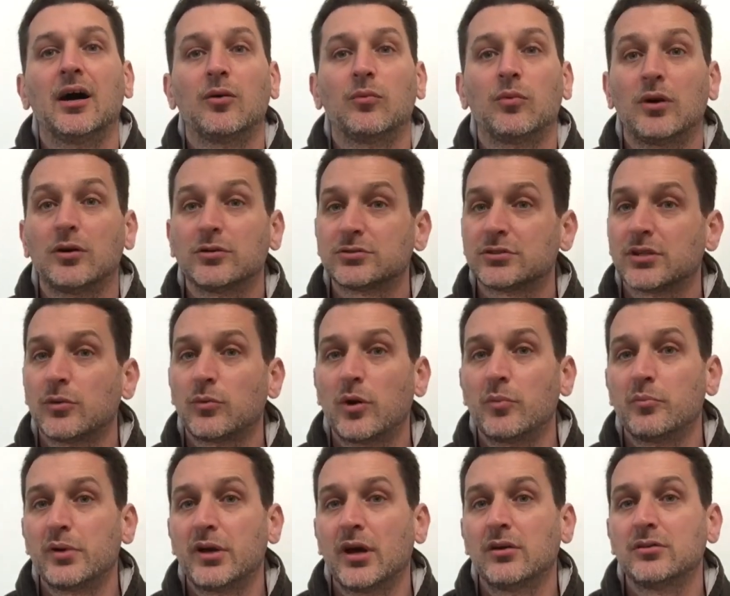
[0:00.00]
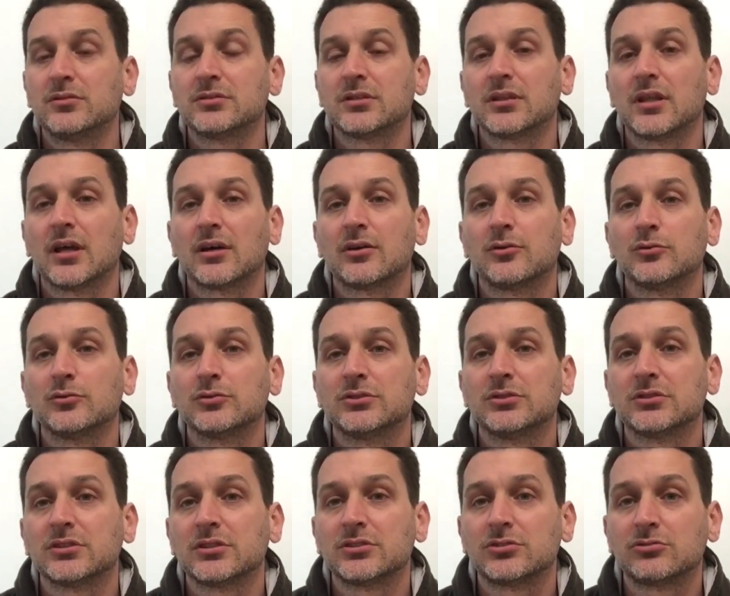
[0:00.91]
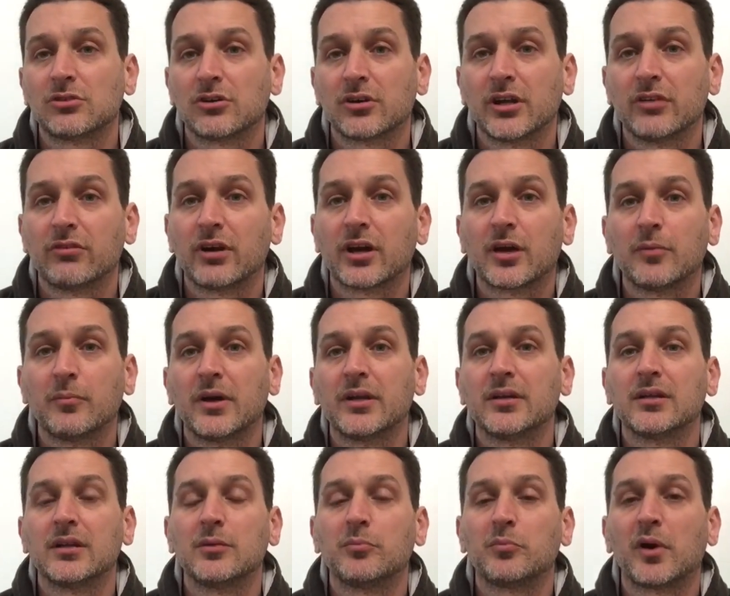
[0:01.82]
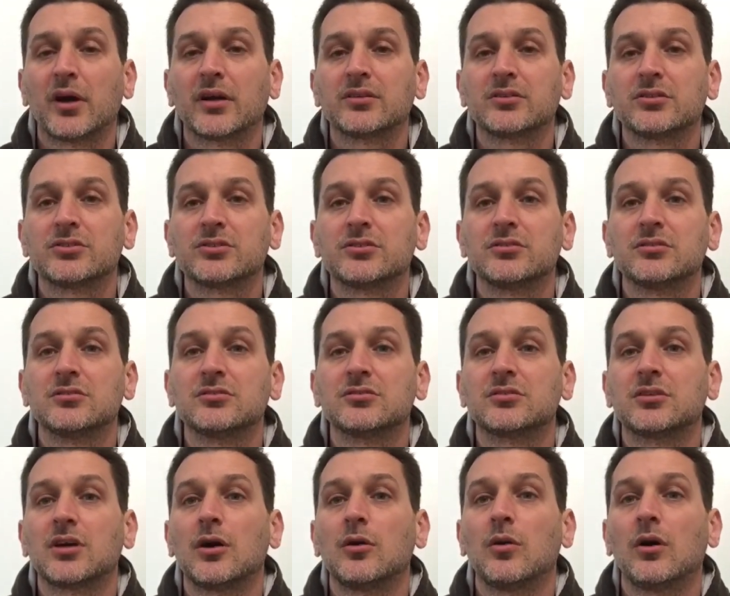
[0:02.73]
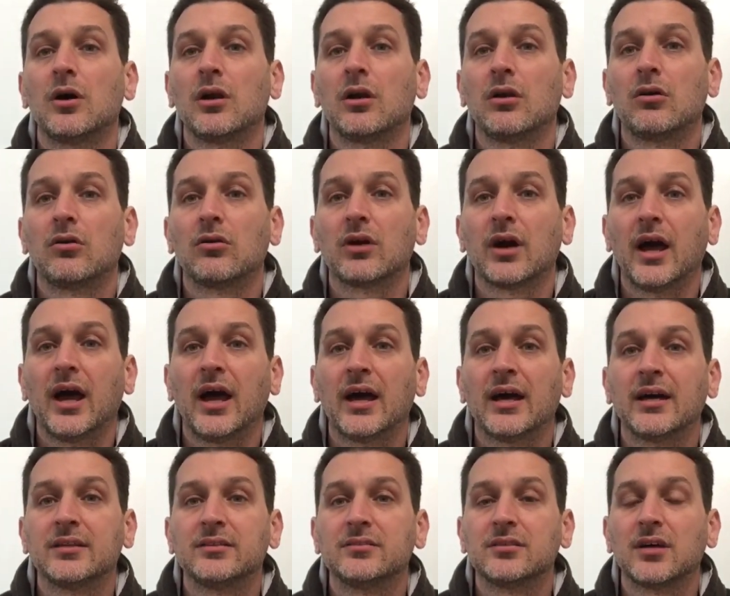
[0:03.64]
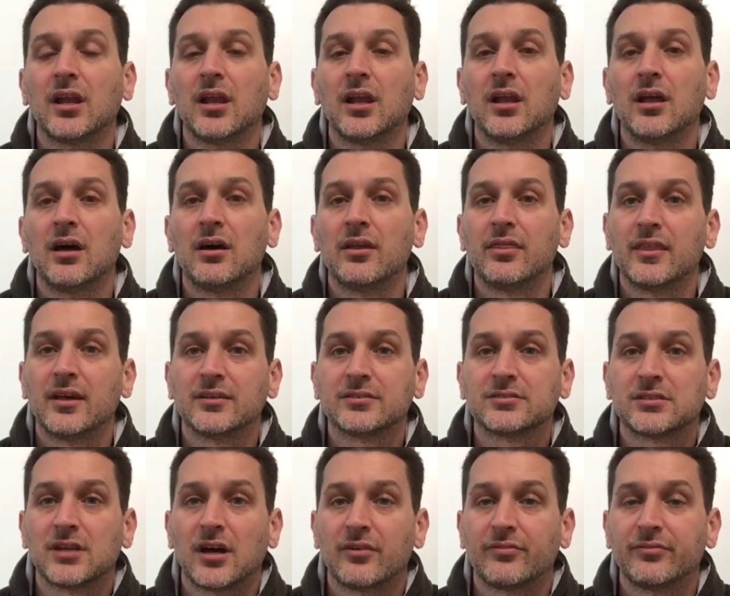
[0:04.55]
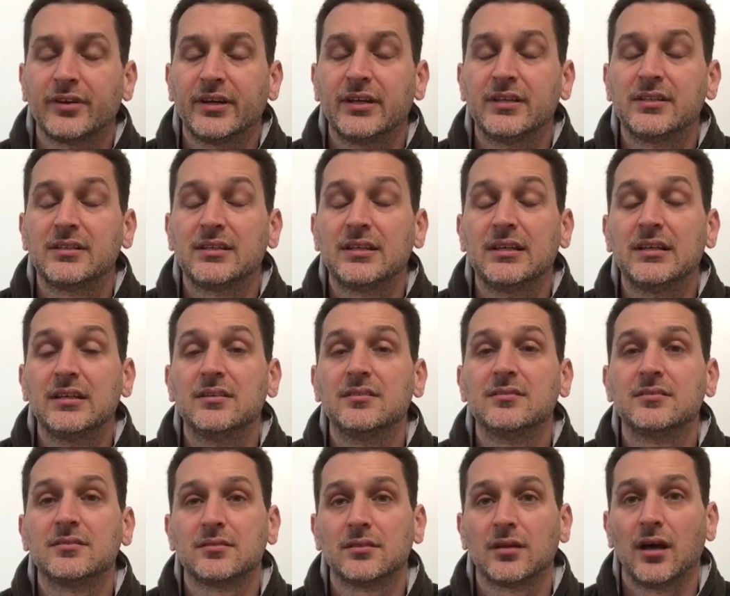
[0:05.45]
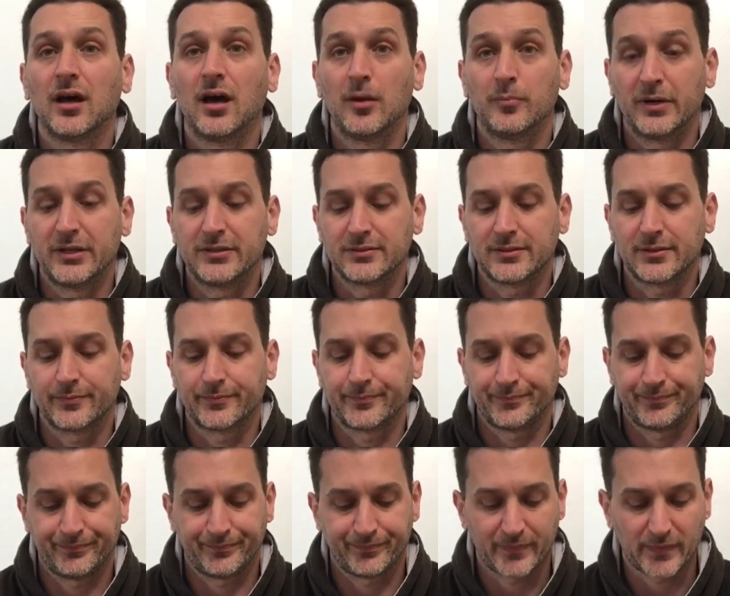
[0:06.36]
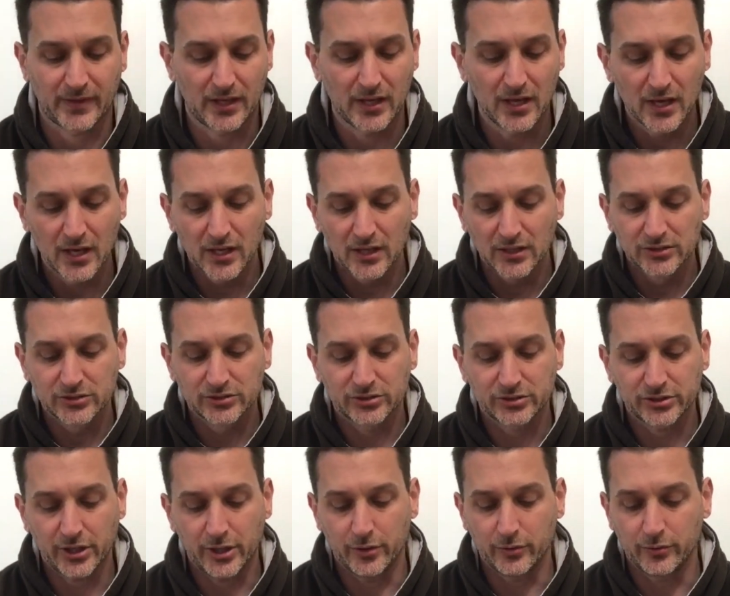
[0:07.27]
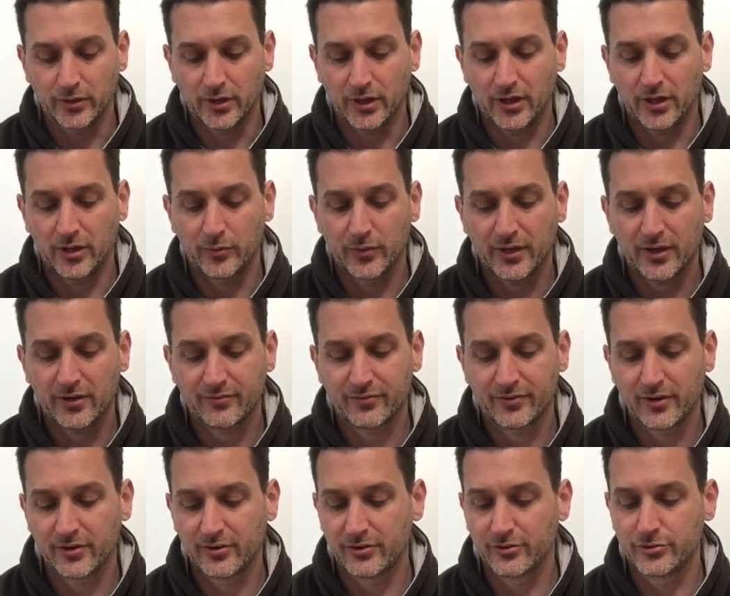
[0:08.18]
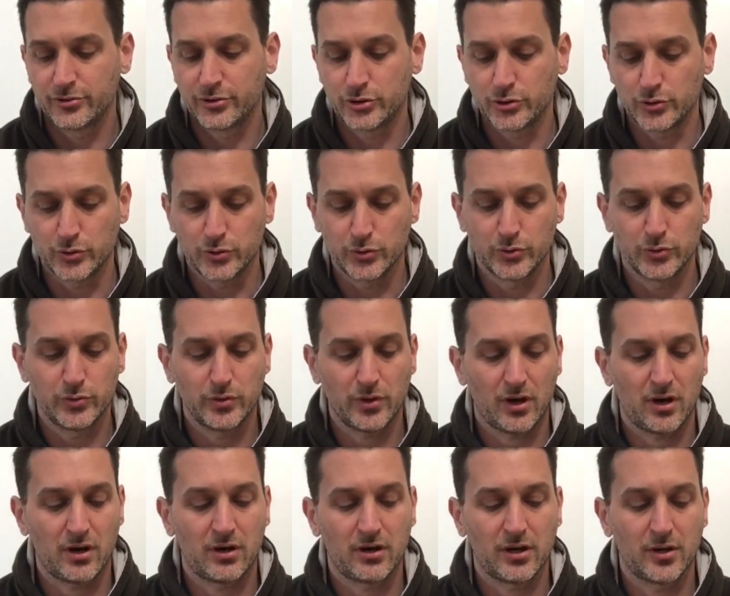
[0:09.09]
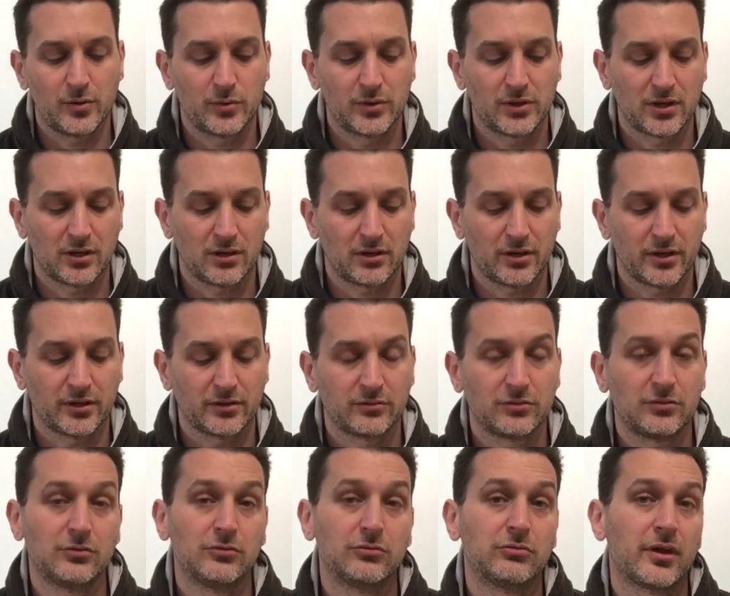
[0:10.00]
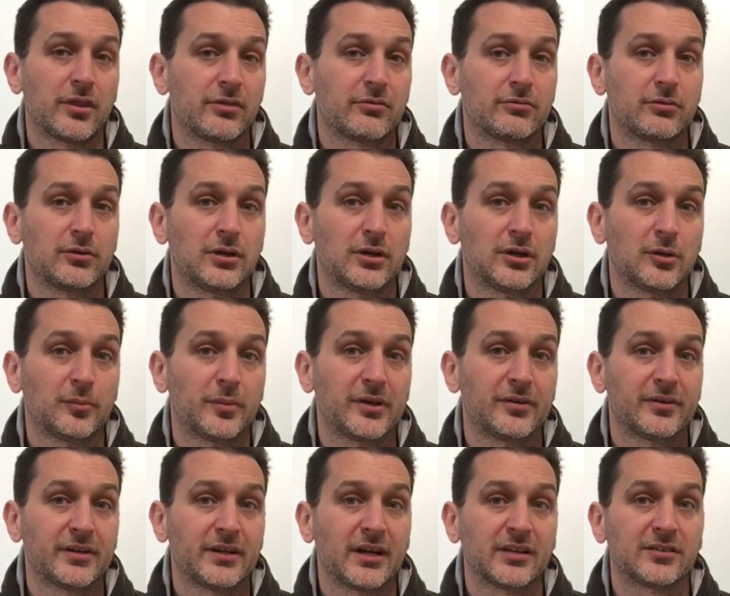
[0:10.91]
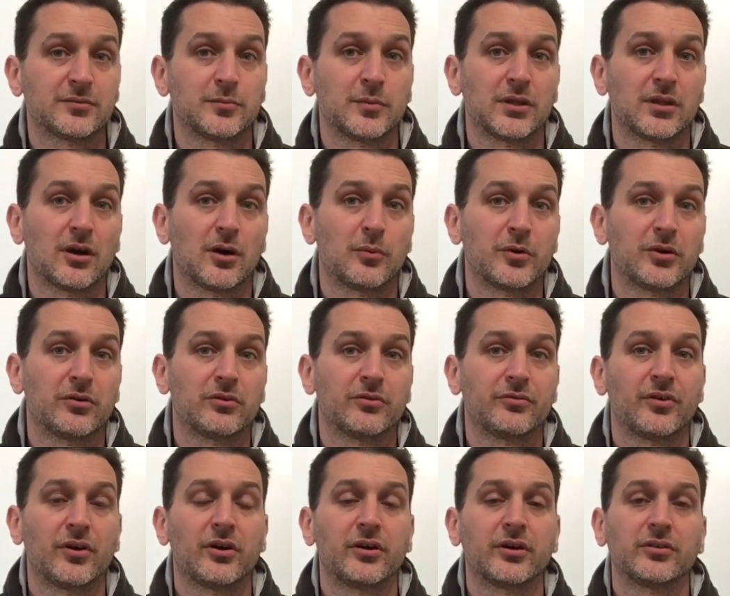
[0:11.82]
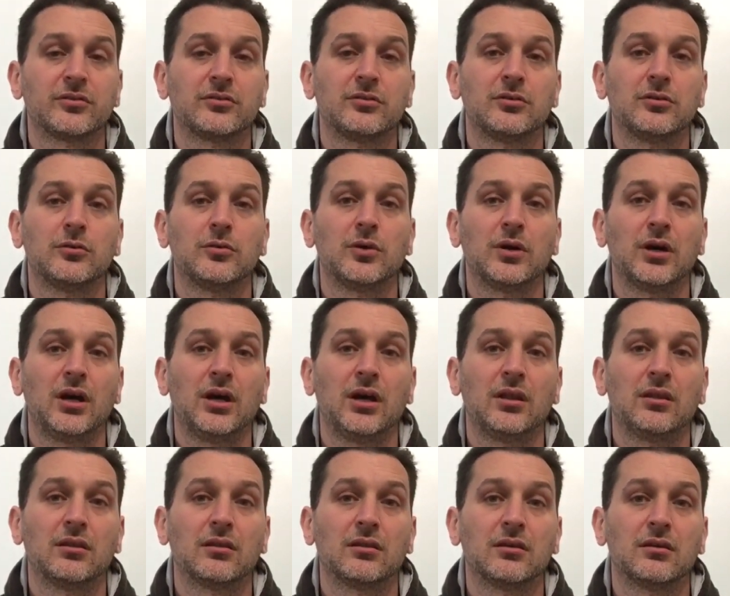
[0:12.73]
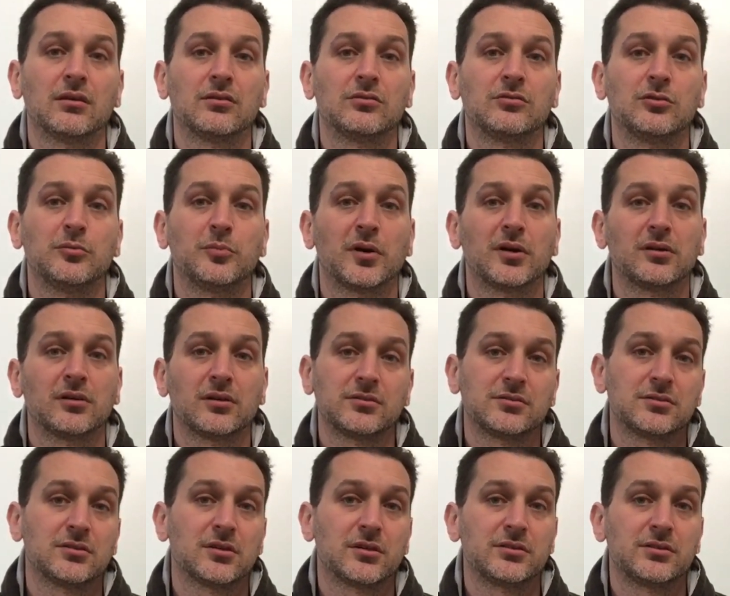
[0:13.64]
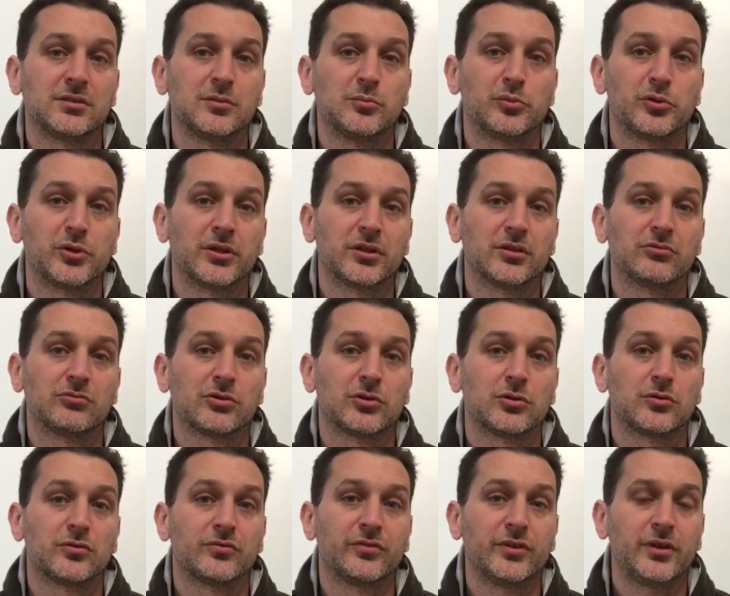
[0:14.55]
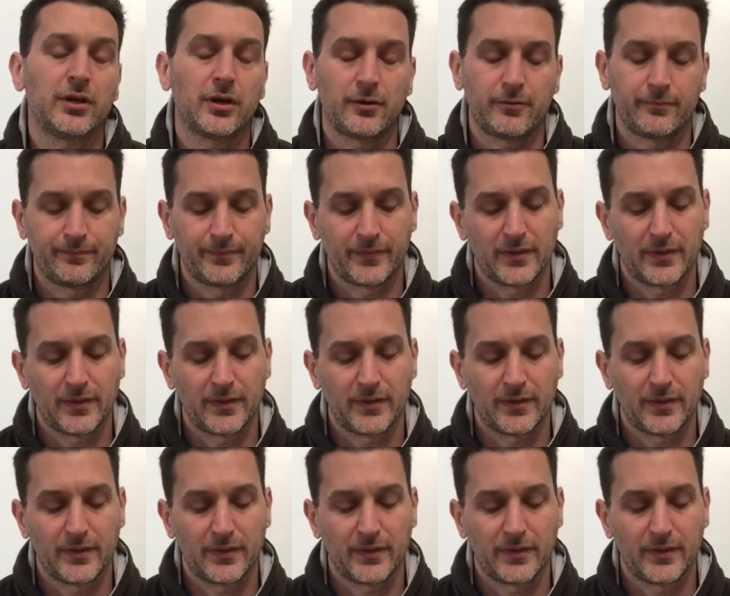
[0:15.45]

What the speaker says: Whilst I won't be hosting their courses, I strongly recommend any practitioners go along and learn their stuff. It is amazing. So, without further ado, I would like to run through a little bit of anatomy that I'll be referring to in the supine 90-90 breathing drill video.